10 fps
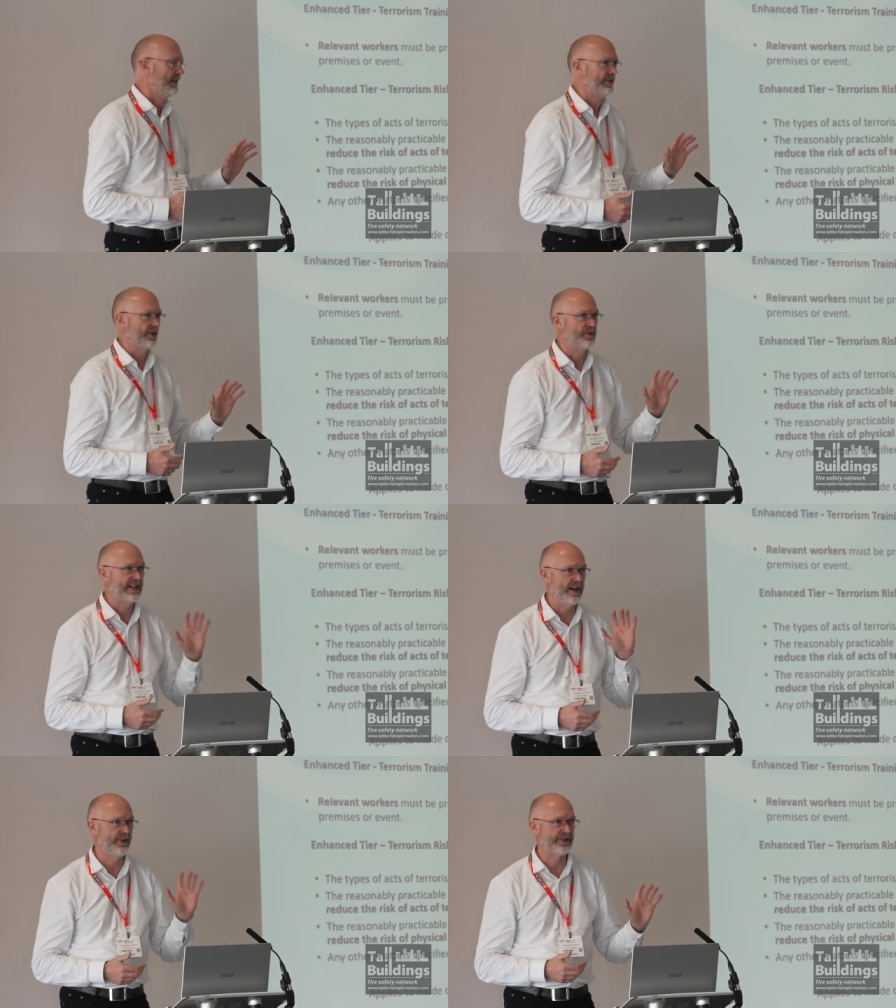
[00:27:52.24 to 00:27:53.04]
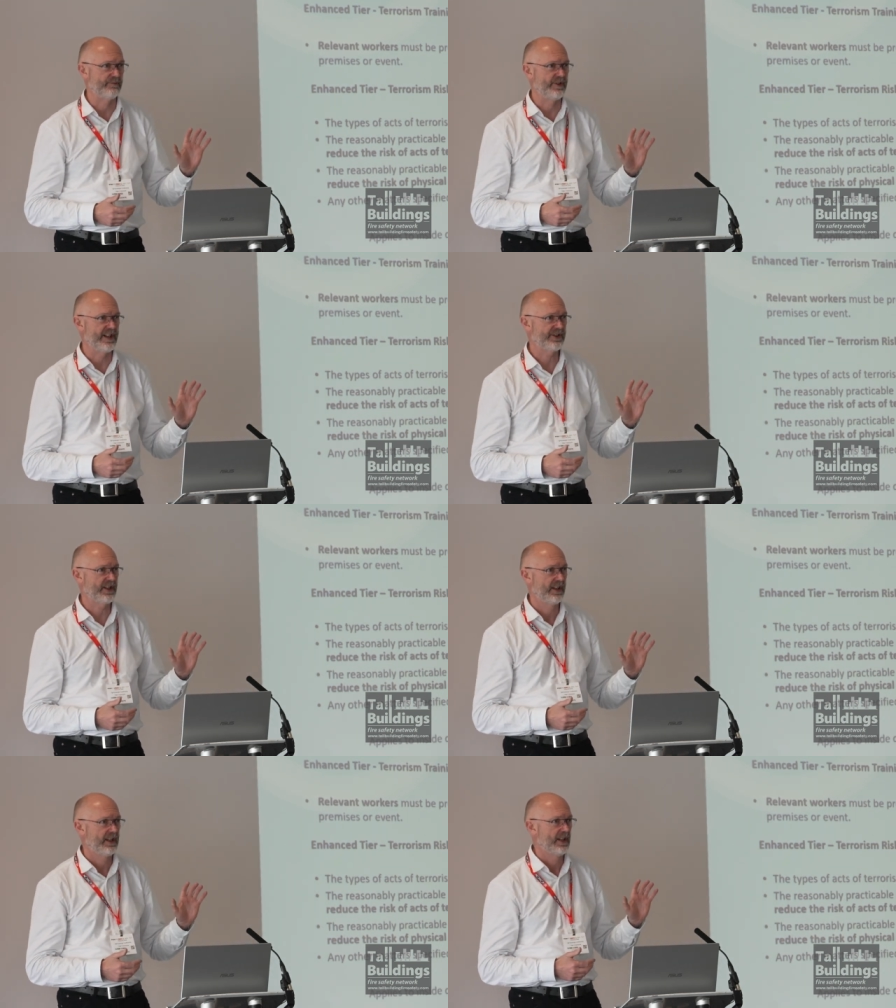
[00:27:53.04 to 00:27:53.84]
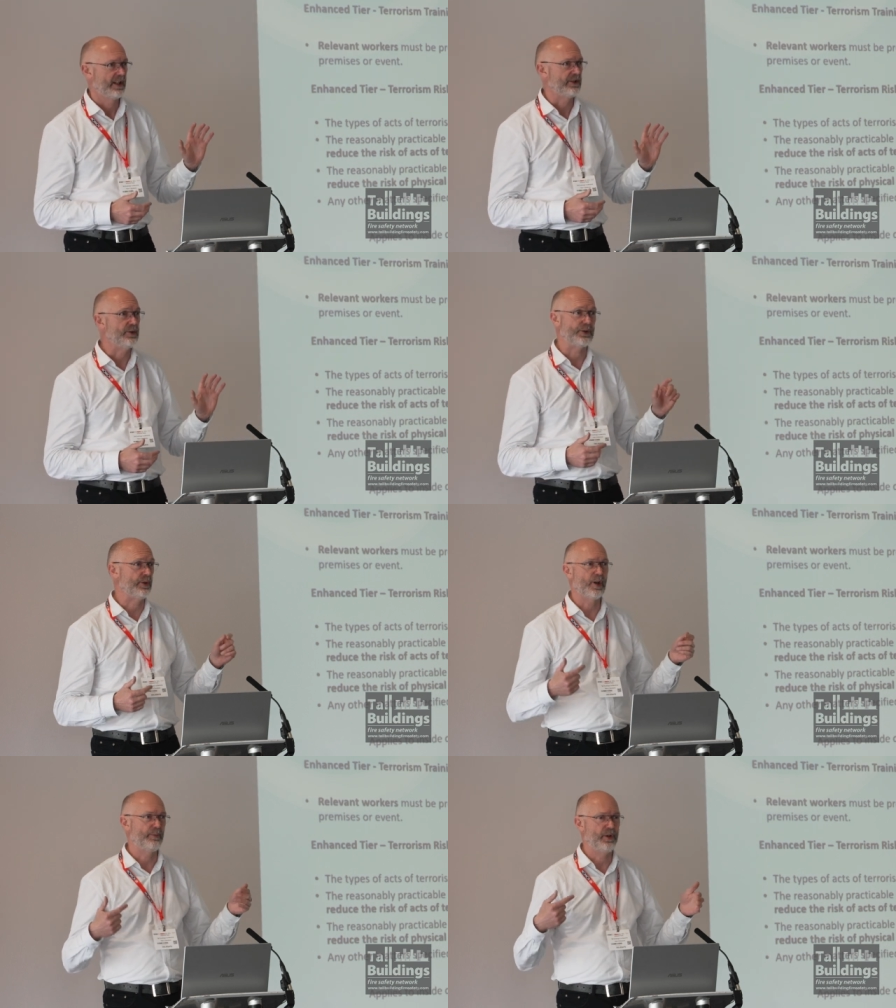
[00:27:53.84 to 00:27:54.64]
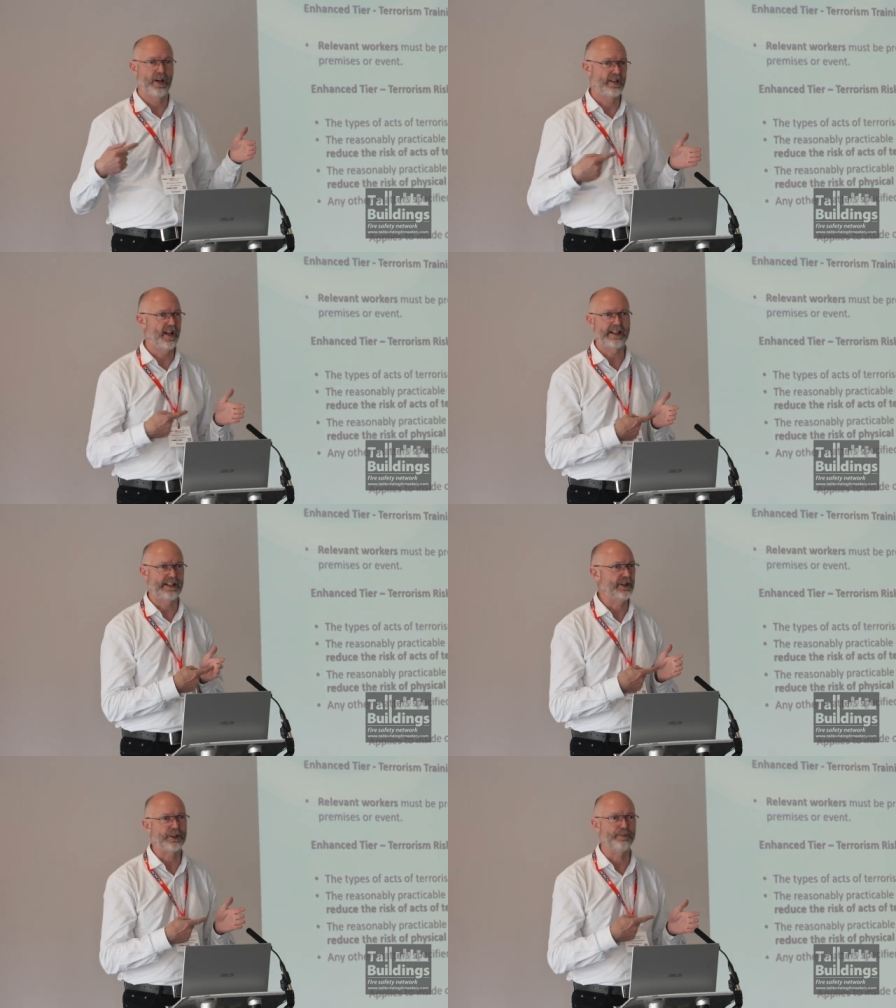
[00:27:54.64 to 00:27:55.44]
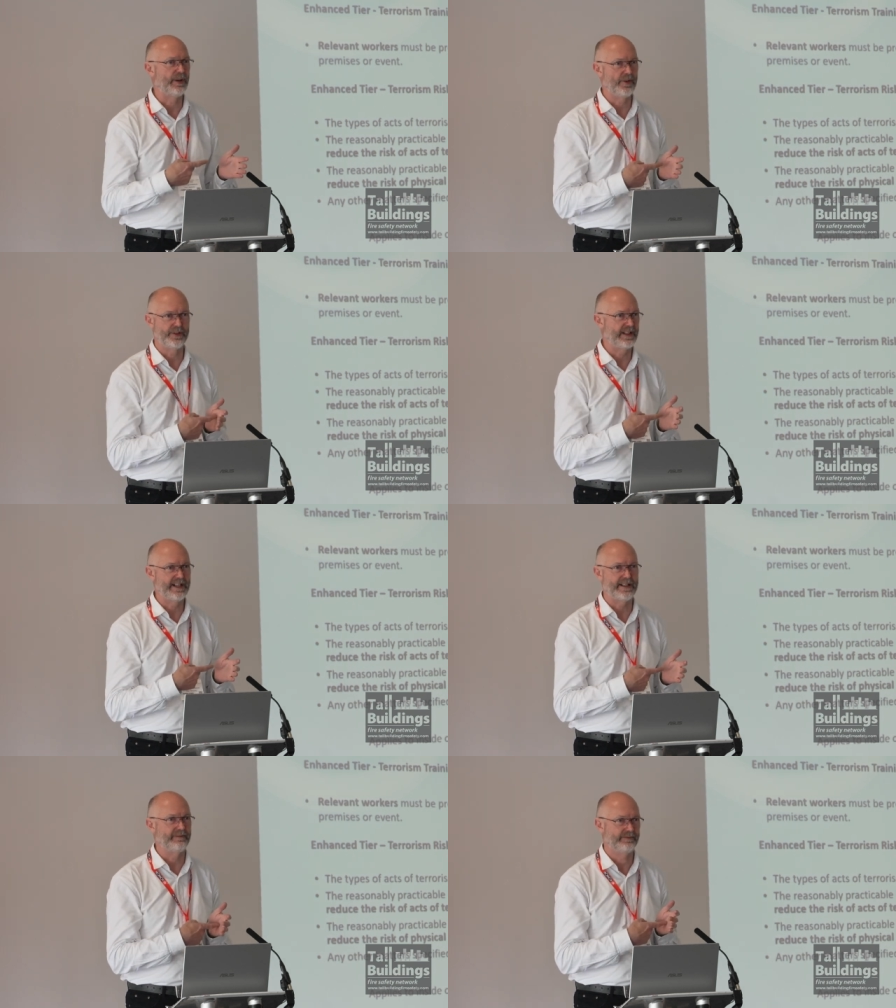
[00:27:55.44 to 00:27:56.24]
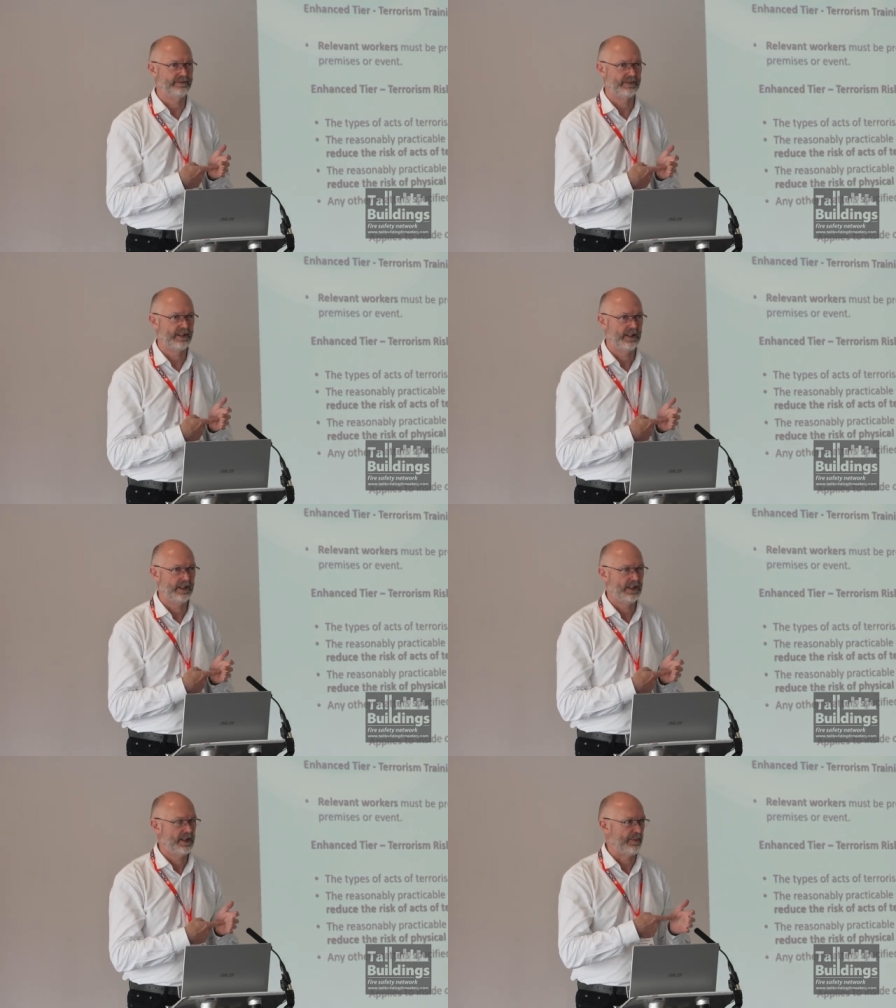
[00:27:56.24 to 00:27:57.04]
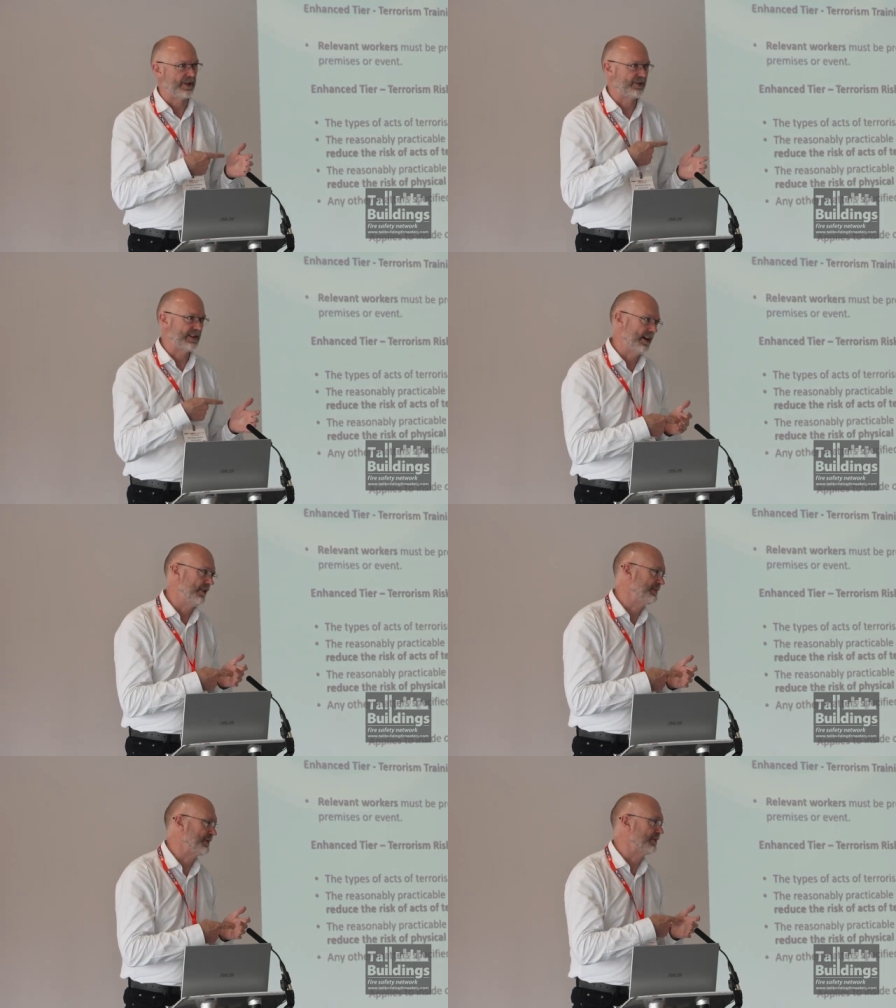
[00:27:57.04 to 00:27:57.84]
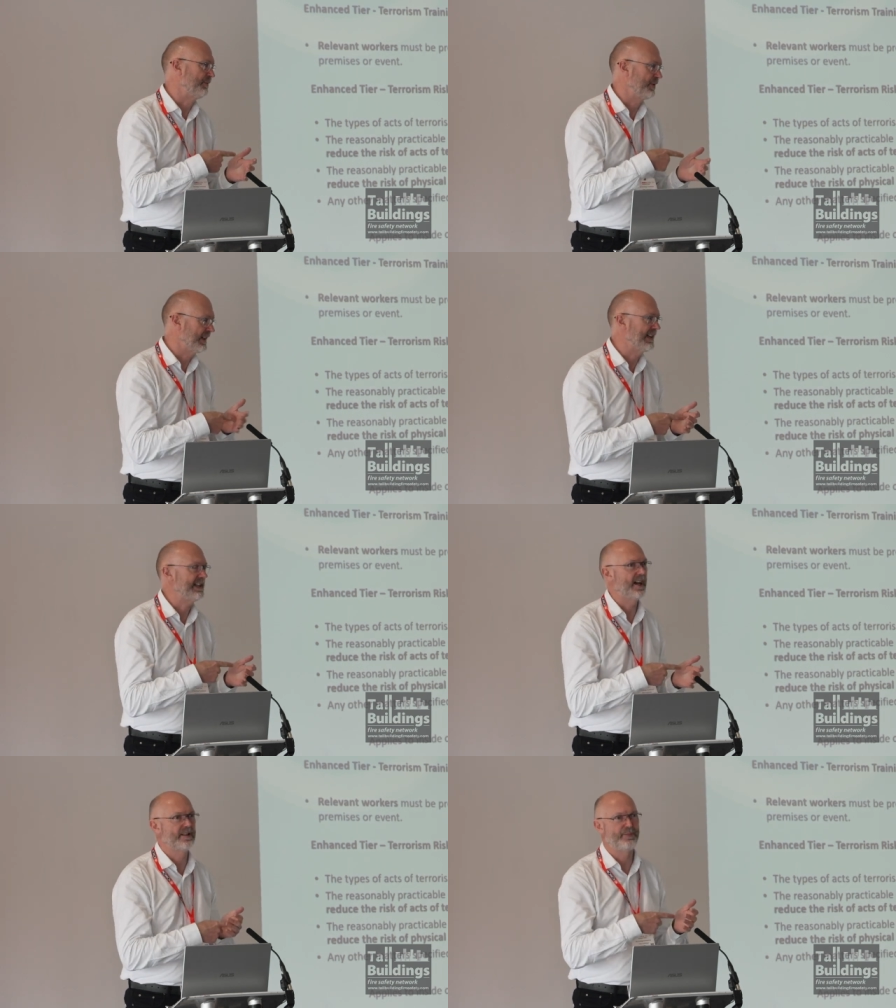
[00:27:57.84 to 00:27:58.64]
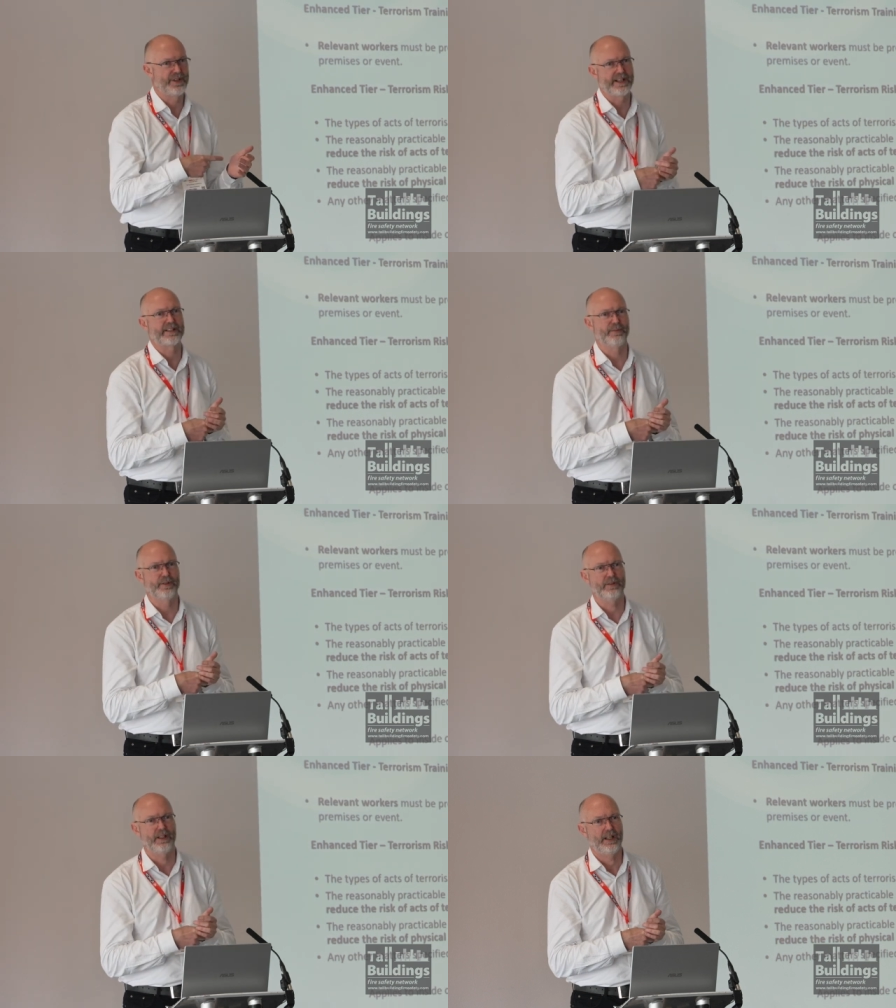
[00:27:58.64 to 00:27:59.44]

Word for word: So, terrorism risk, you do not put a likelihood component in it because terrorism is completely unpredictable.